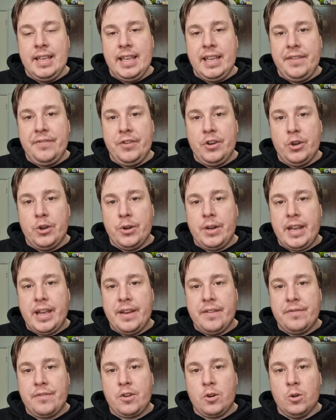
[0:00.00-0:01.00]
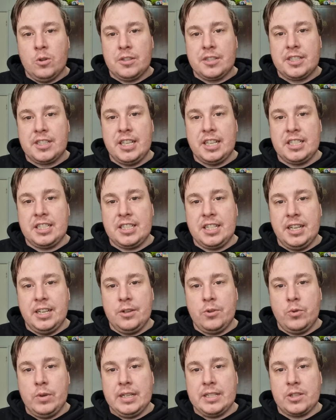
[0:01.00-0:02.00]
if you don't have
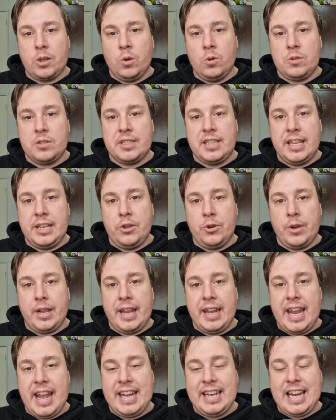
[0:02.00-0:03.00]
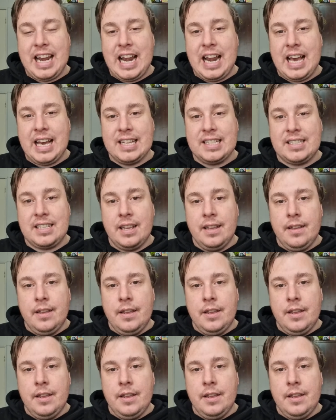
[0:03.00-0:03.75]
consistent results that you can analyze,